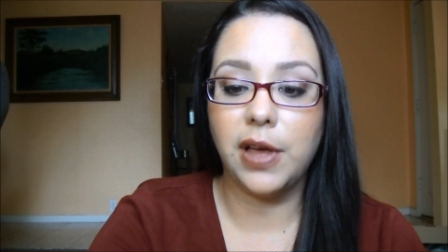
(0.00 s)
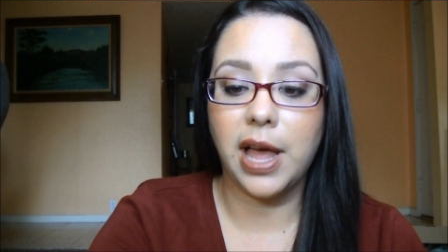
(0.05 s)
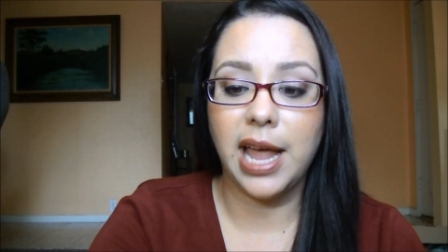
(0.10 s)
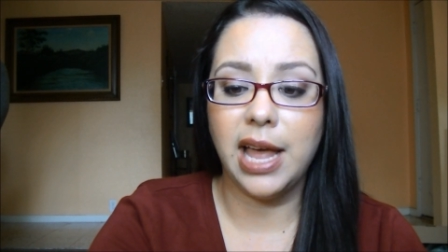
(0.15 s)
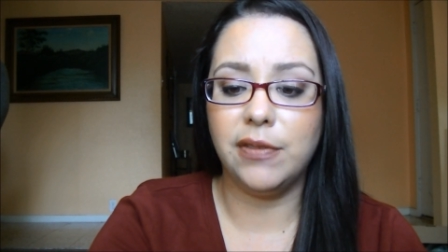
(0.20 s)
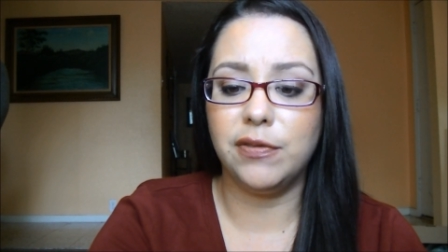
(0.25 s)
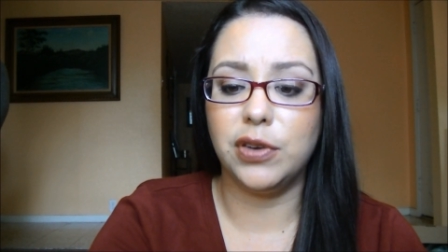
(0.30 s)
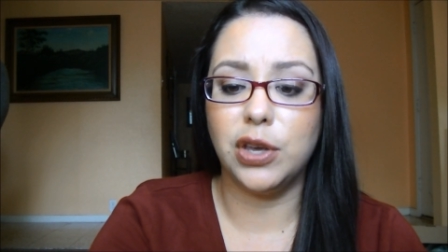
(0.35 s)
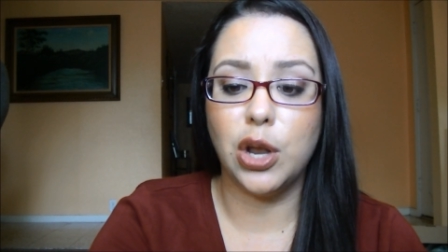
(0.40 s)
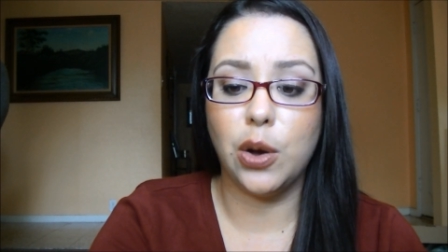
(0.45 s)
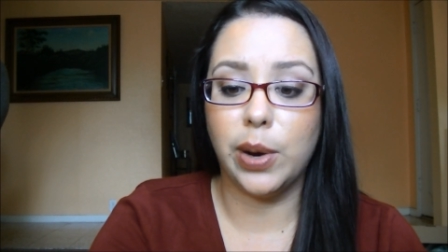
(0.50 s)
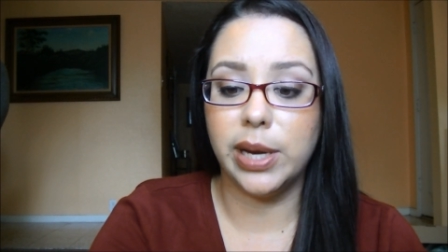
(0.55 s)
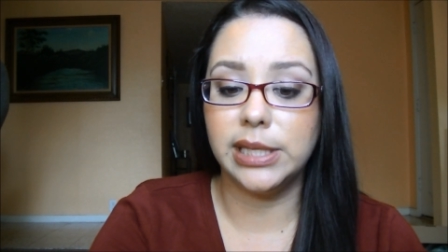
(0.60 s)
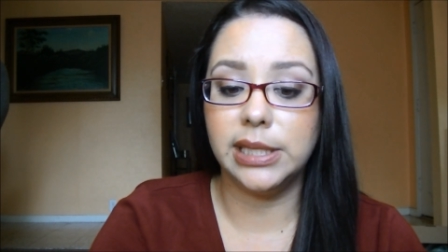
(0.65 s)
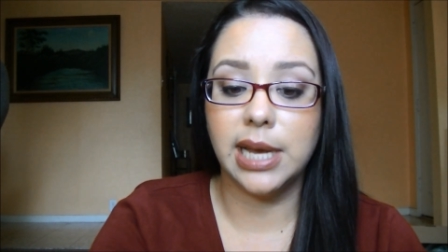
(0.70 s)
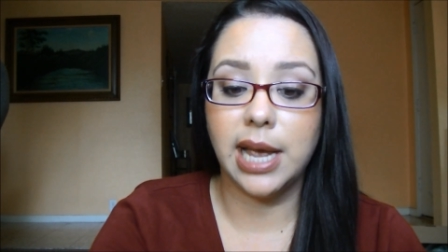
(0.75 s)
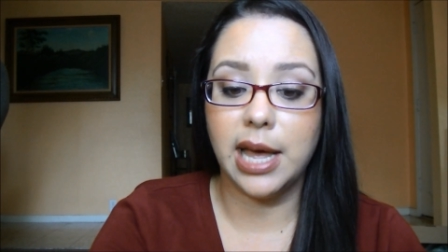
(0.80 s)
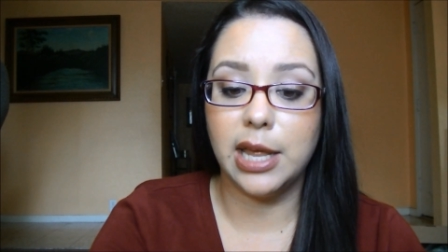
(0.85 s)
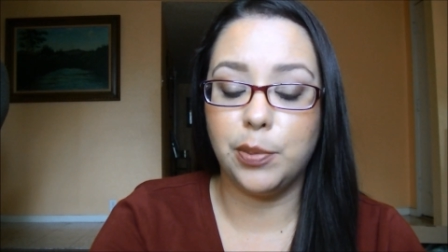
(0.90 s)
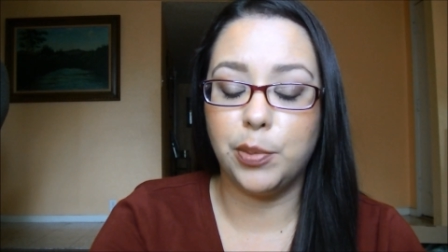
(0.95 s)
I have no
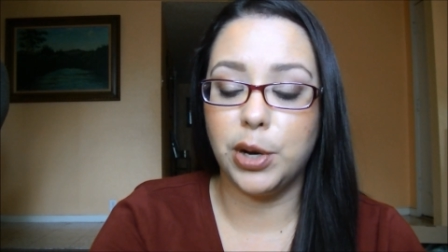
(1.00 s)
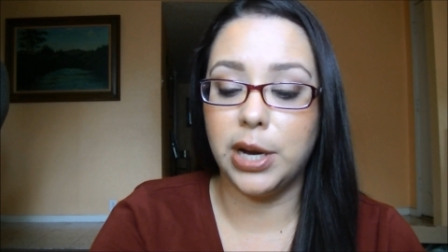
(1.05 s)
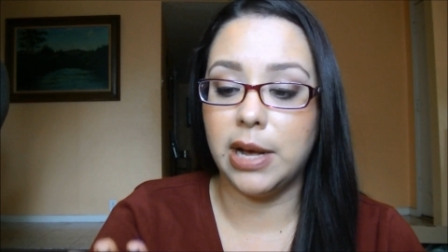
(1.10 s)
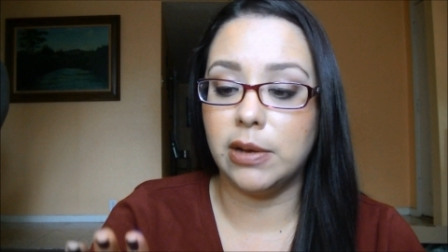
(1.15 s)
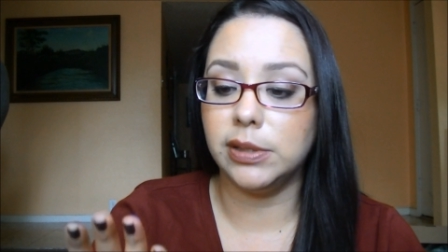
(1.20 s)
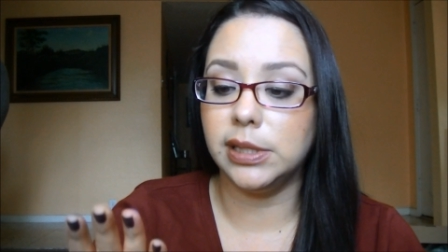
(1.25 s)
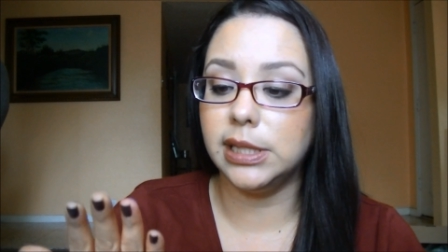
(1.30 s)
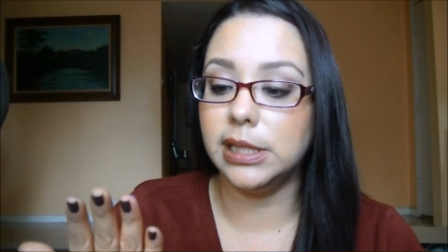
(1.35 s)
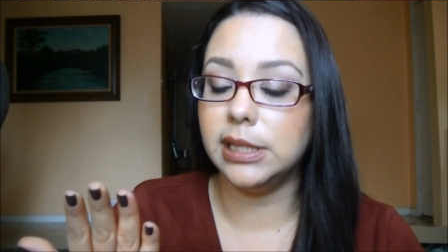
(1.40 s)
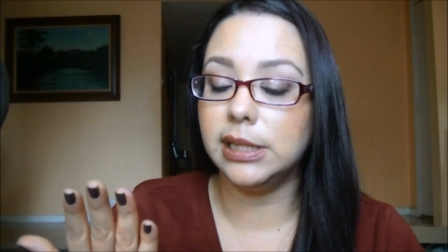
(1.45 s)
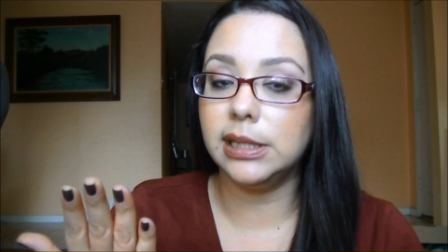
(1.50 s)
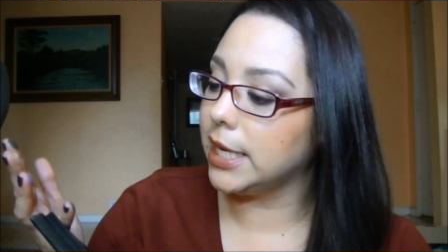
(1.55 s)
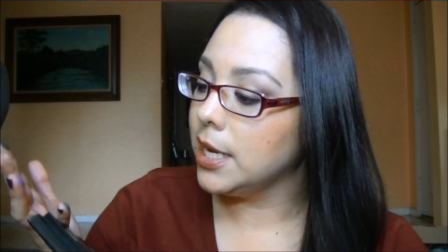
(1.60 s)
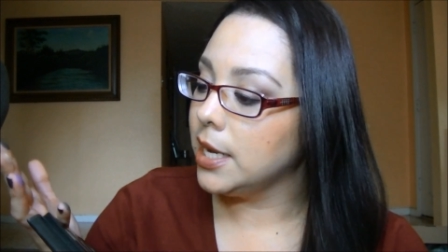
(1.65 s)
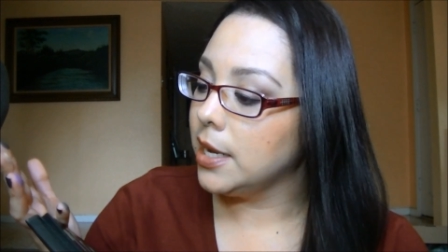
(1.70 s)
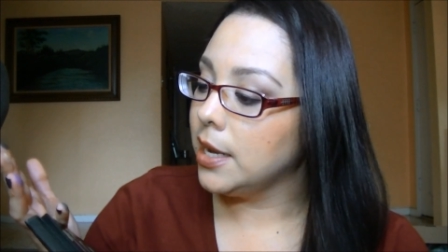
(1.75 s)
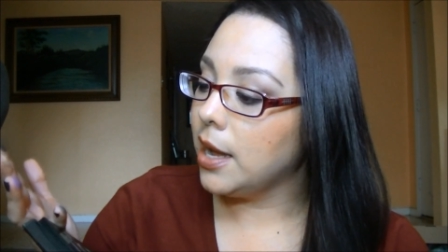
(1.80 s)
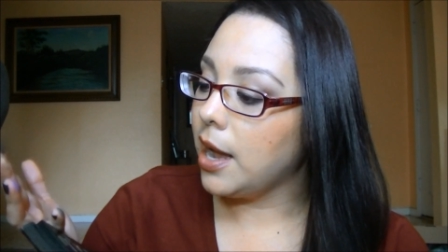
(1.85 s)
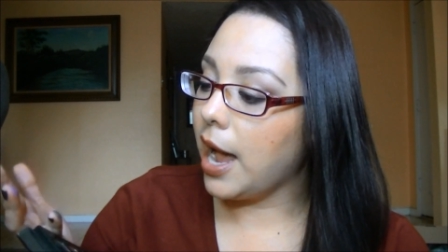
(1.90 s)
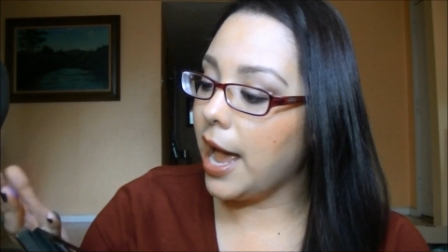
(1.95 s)
idea how to pronounce this.
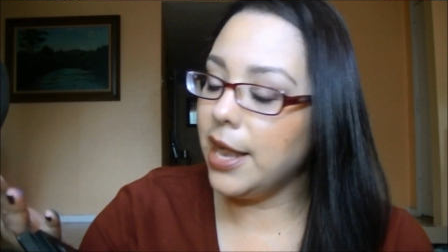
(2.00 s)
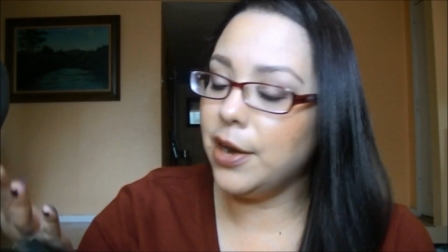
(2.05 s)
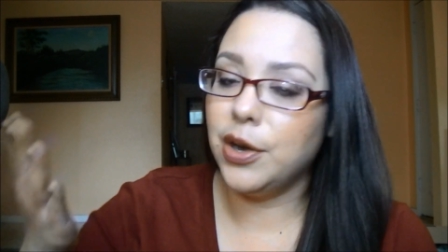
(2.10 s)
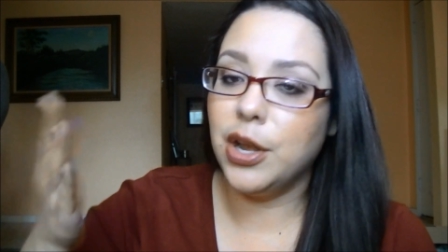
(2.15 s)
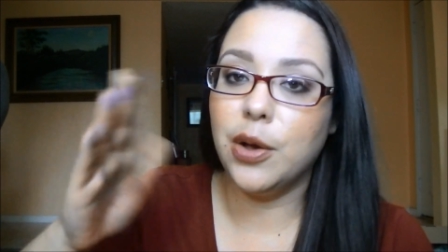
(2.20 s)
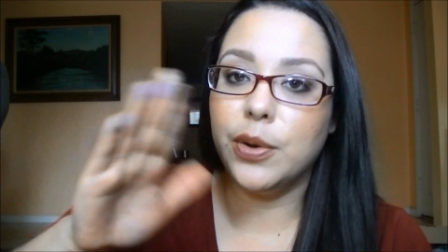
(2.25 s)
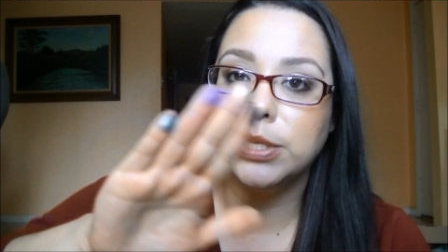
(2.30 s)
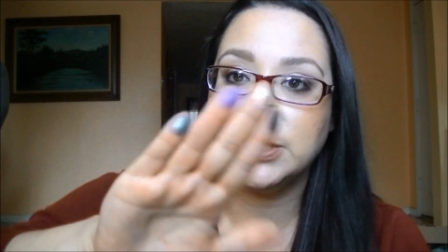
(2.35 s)
I don't know, it